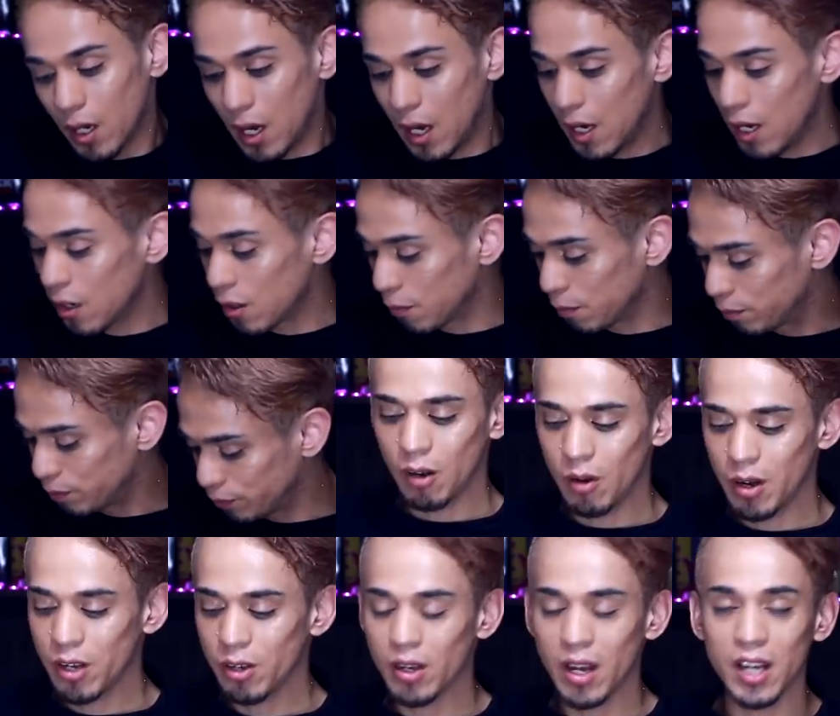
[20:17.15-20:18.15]
I like them.
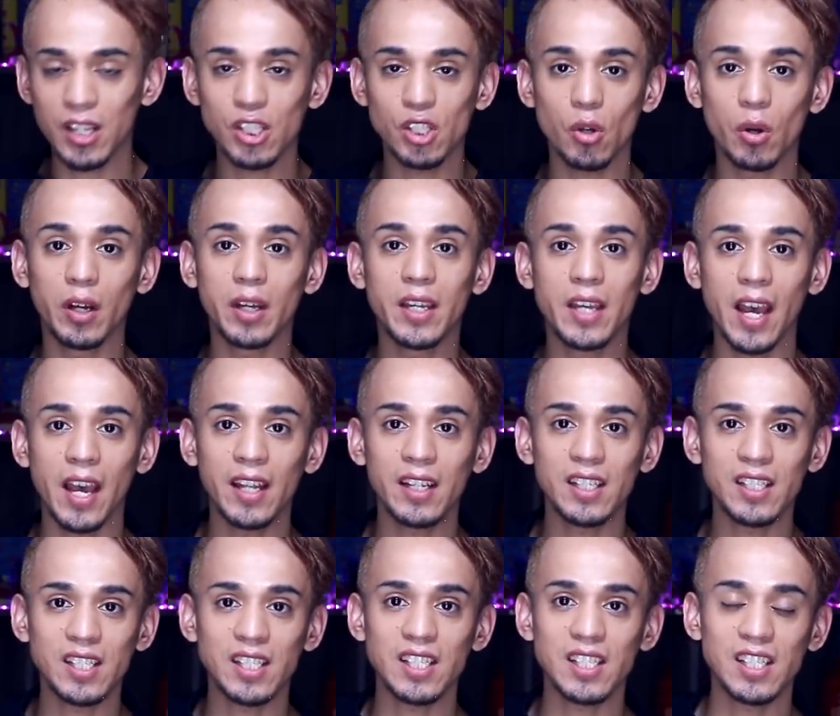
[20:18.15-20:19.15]
Alright you guys, so again
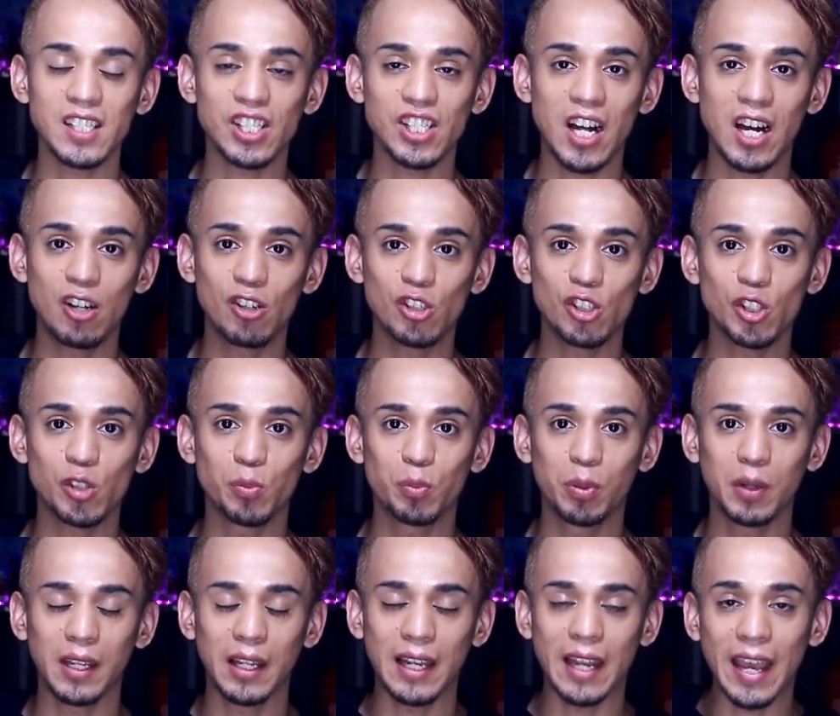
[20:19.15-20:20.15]
this is the Child's
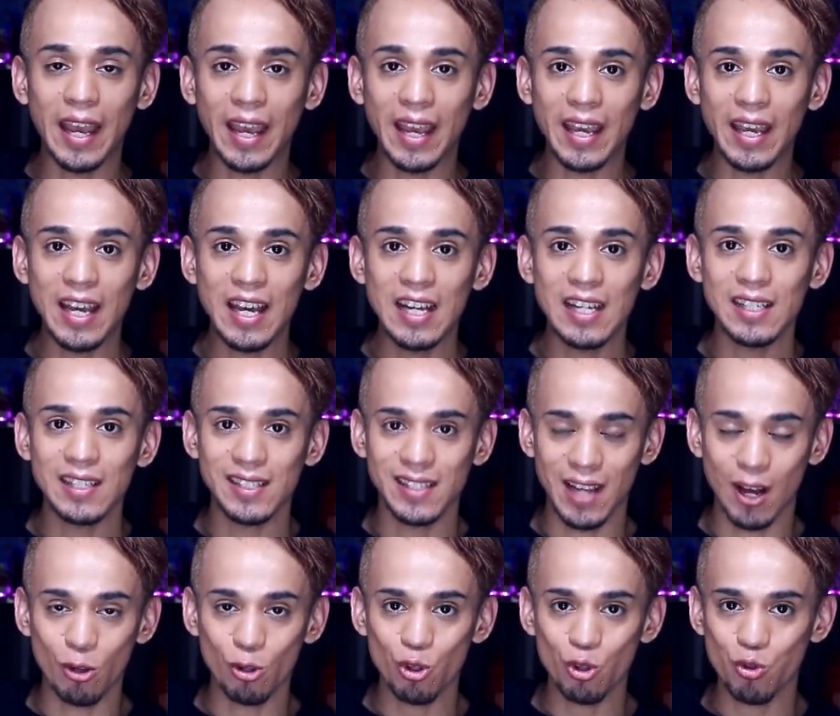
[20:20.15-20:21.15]
Play
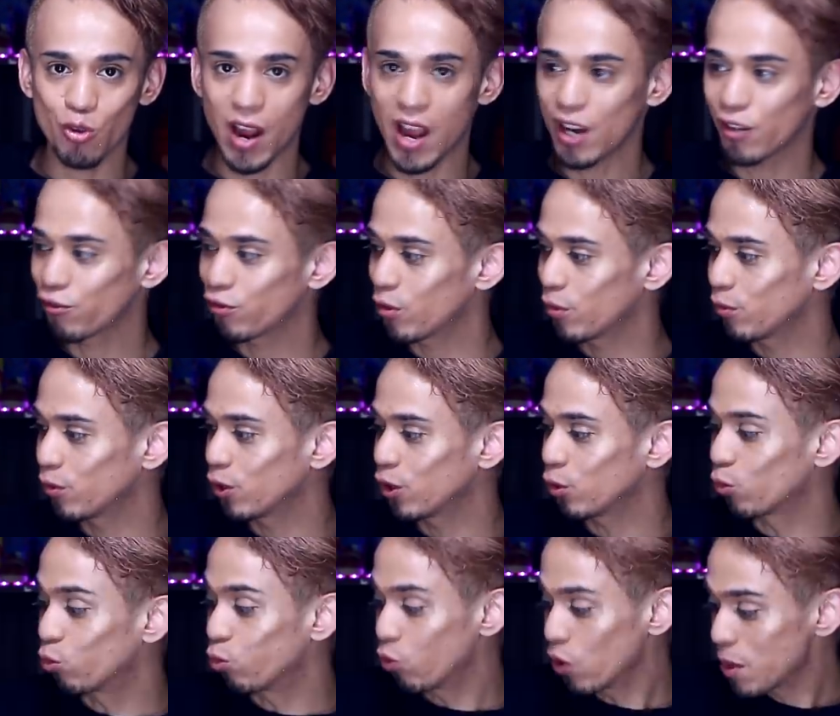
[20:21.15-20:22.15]
soundtrack from
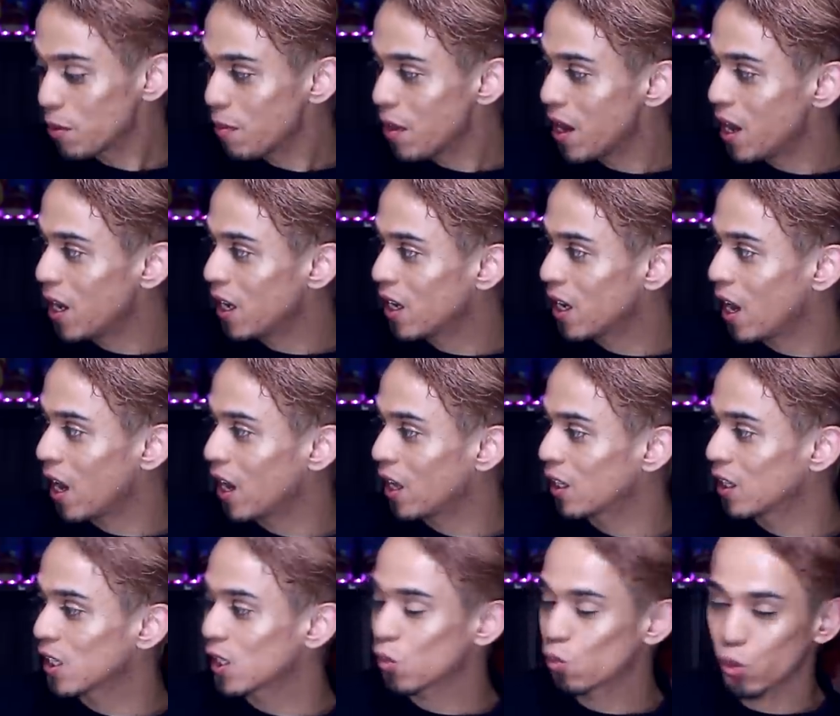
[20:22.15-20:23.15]
the remake
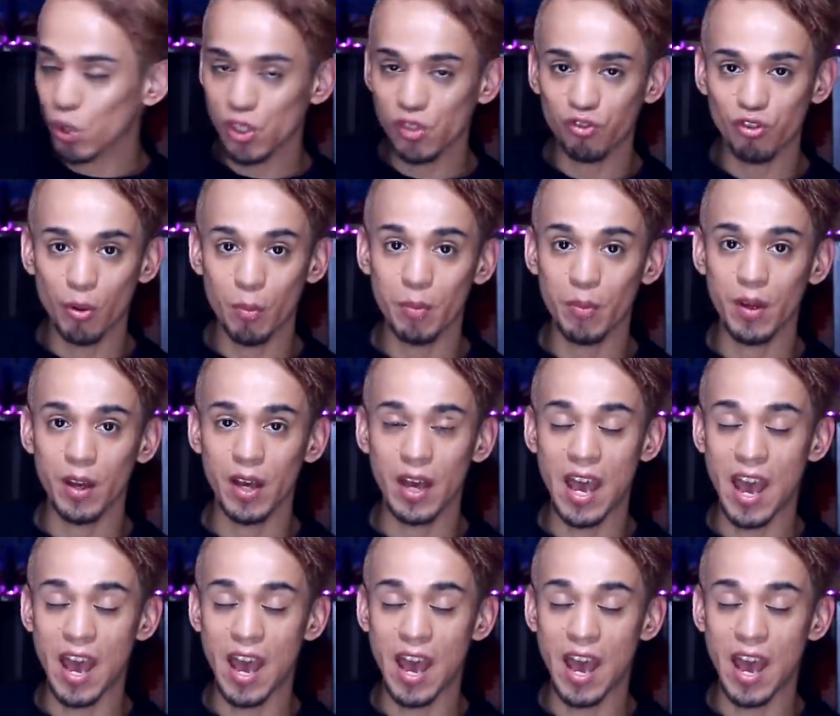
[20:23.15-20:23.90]
and this was from